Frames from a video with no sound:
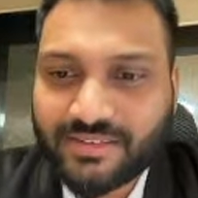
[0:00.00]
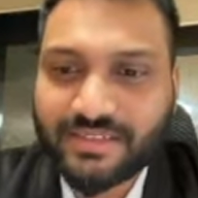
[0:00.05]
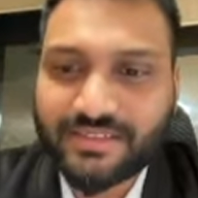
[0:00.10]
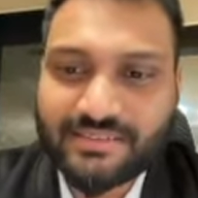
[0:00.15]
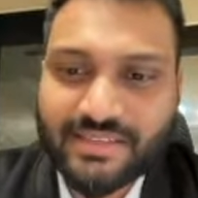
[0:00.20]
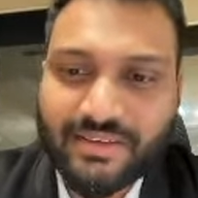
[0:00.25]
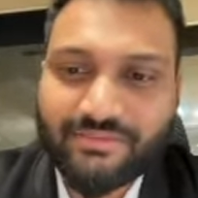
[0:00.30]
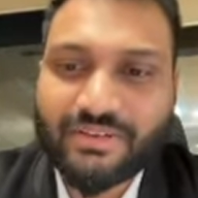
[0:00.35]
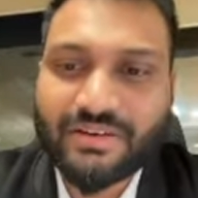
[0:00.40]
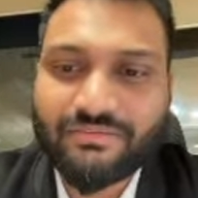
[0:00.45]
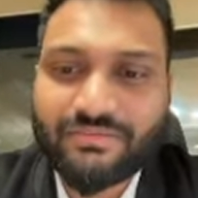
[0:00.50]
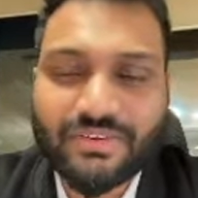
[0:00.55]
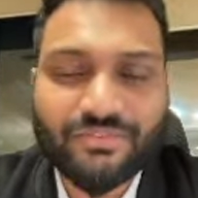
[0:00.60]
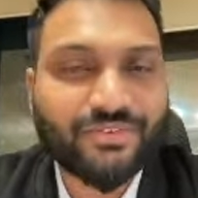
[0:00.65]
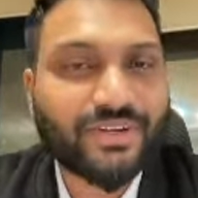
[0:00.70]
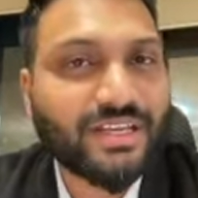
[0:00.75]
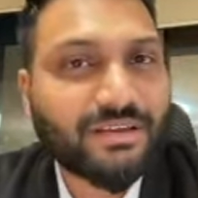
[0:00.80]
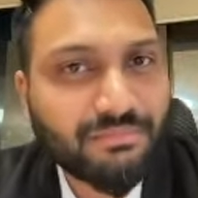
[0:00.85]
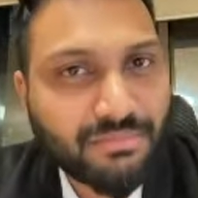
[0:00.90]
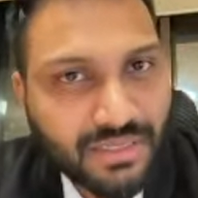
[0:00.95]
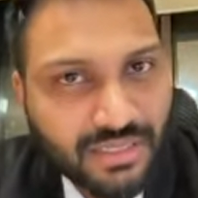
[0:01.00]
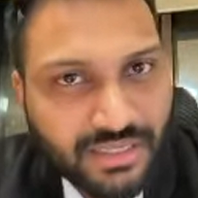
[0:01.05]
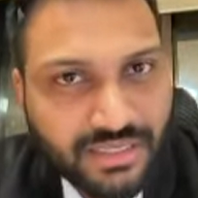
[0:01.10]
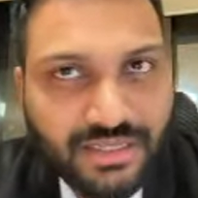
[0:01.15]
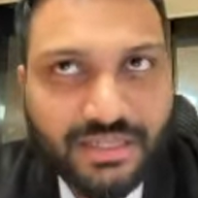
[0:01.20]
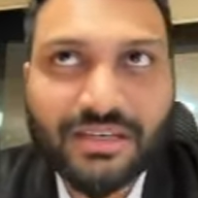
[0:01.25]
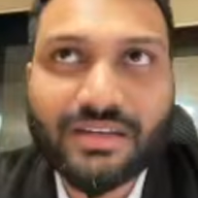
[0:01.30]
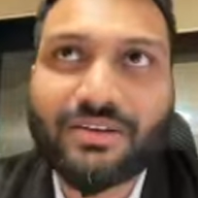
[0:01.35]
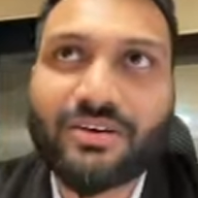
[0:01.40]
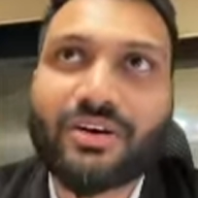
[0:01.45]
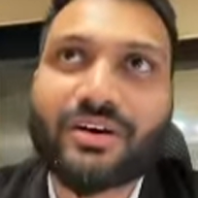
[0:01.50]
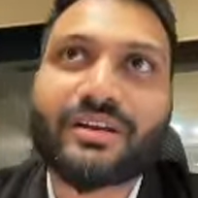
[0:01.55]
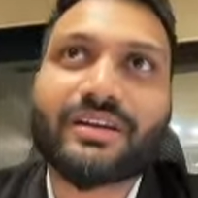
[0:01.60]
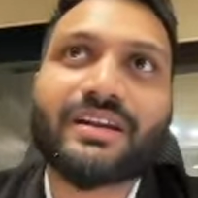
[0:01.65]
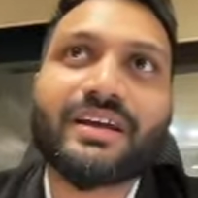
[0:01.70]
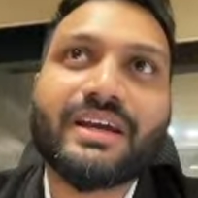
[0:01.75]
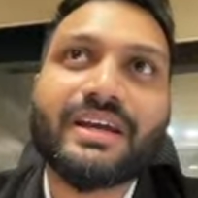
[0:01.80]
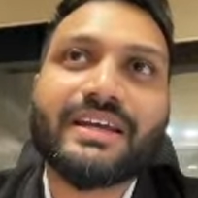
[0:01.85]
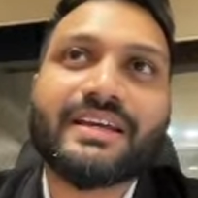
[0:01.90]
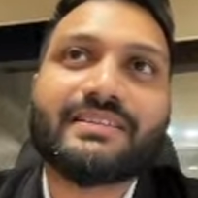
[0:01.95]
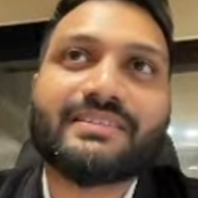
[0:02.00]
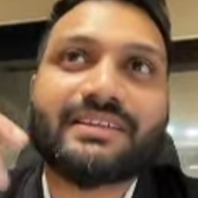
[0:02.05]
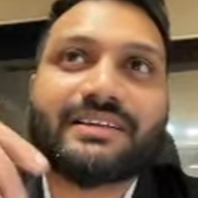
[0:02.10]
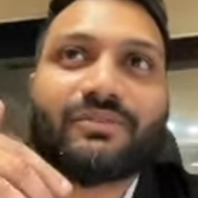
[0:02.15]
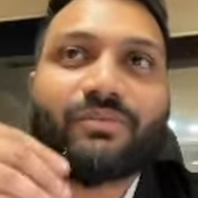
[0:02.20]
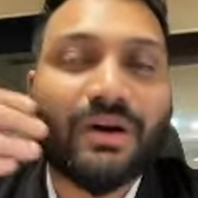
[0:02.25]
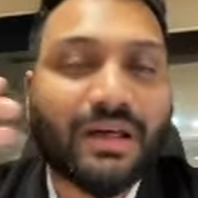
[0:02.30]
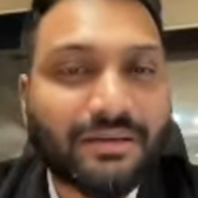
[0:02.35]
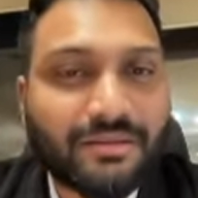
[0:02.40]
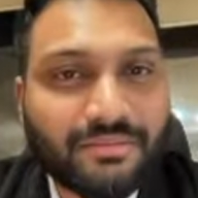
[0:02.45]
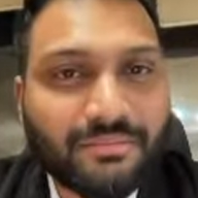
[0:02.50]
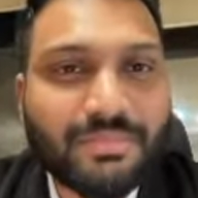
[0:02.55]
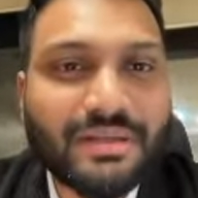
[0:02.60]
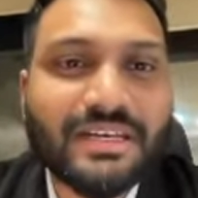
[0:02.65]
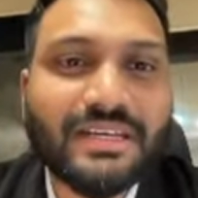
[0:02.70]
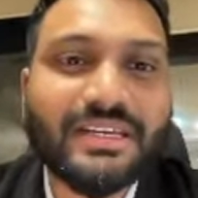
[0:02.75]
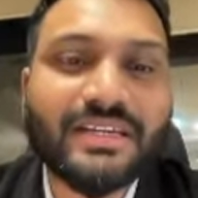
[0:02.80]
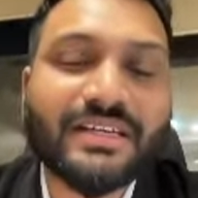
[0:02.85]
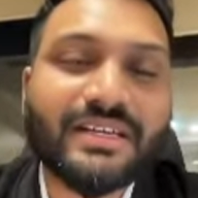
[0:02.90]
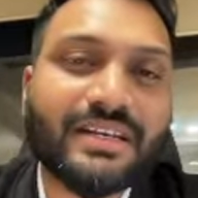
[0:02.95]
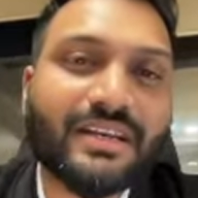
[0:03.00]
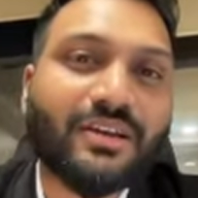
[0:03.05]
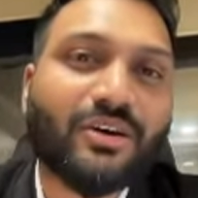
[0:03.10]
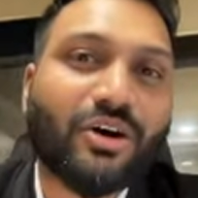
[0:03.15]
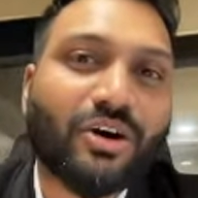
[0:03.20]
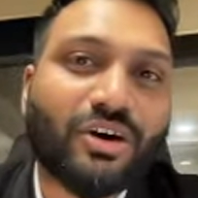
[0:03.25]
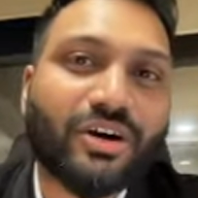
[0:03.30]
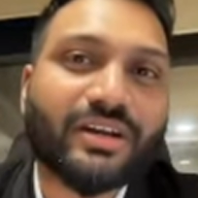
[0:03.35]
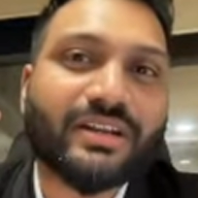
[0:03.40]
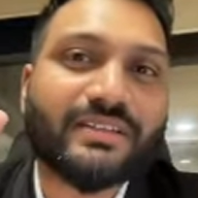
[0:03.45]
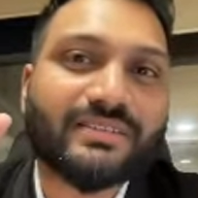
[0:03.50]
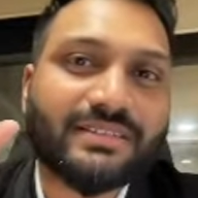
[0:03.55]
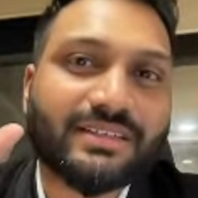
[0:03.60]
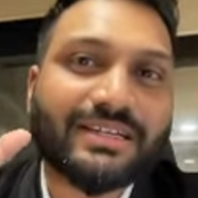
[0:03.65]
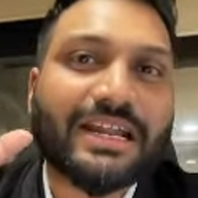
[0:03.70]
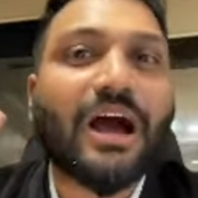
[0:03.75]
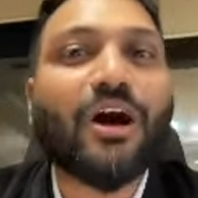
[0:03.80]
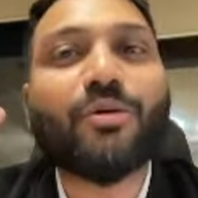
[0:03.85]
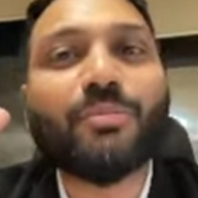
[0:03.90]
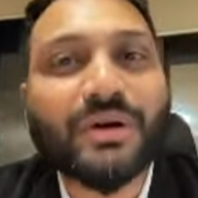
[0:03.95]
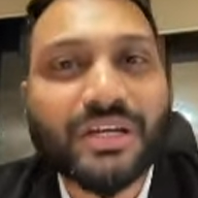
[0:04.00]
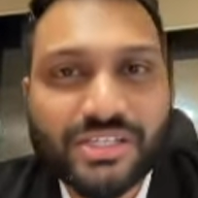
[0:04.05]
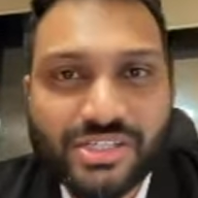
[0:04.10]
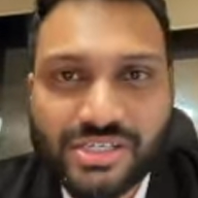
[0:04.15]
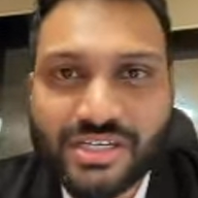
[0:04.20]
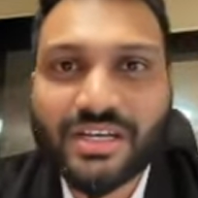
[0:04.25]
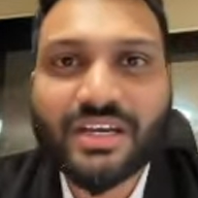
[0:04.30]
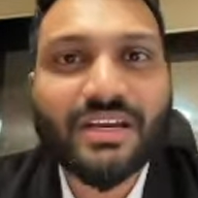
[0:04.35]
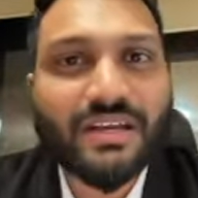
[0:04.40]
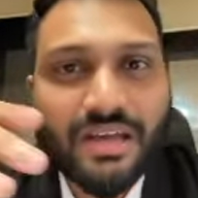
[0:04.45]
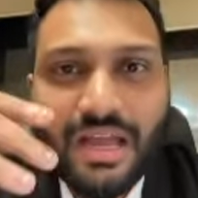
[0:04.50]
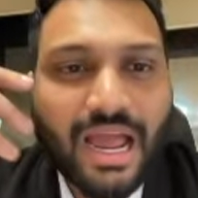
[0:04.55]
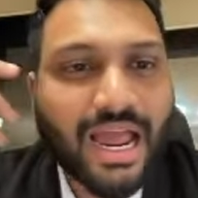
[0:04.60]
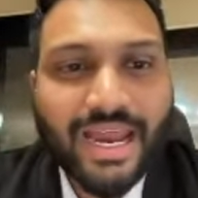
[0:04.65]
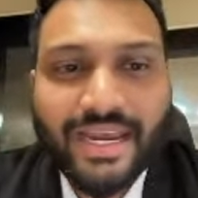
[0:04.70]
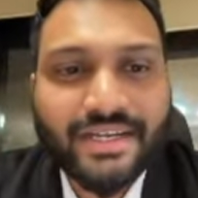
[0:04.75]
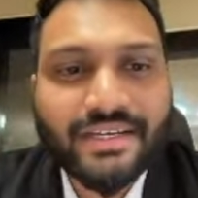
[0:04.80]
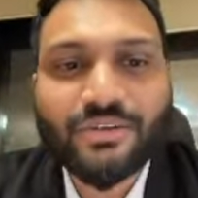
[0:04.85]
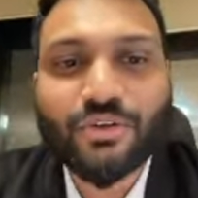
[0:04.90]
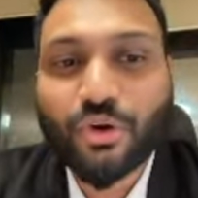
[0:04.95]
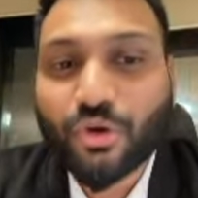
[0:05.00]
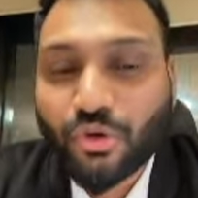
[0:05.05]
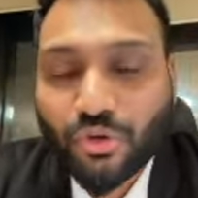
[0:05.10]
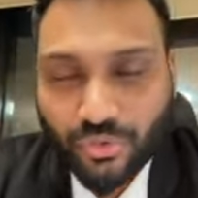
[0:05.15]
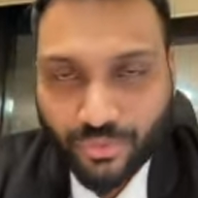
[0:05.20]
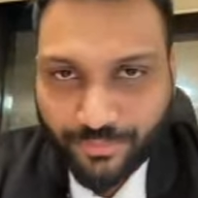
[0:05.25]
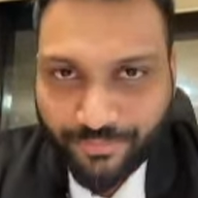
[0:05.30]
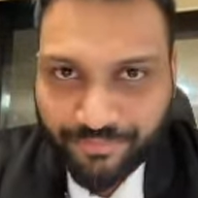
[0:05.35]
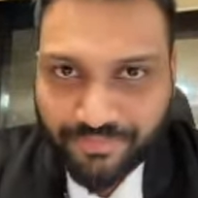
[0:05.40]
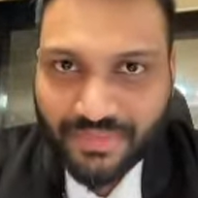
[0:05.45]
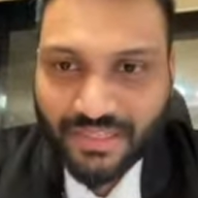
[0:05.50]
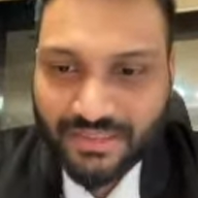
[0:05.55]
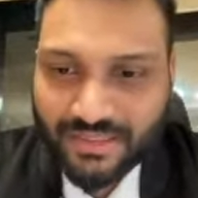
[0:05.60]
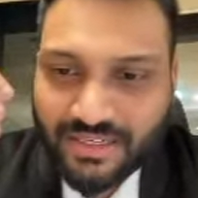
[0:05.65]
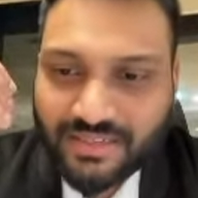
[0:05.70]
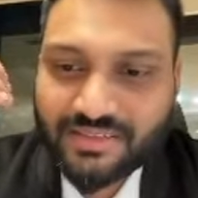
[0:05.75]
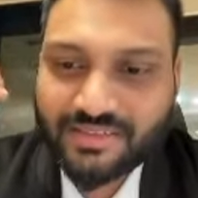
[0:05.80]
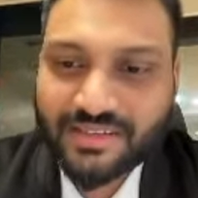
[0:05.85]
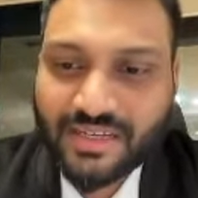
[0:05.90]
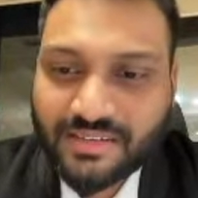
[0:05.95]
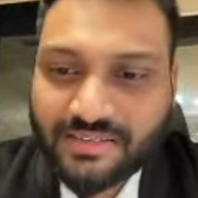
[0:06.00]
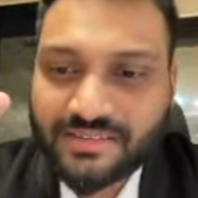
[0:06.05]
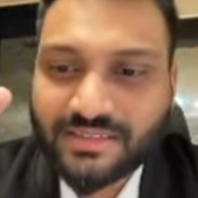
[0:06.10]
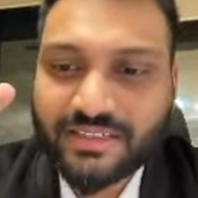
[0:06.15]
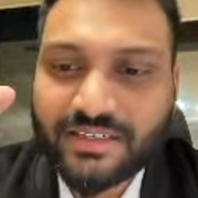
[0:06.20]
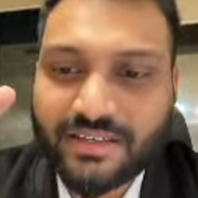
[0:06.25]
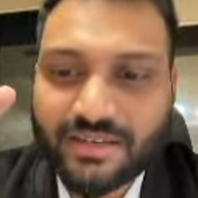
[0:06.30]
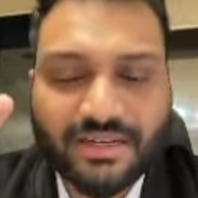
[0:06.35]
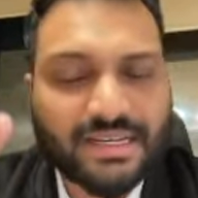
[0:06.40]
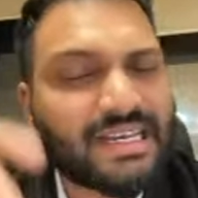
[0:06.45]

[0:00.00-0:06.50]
it 750 million or is it 1 billion or is it how much? I don't know. Let's consider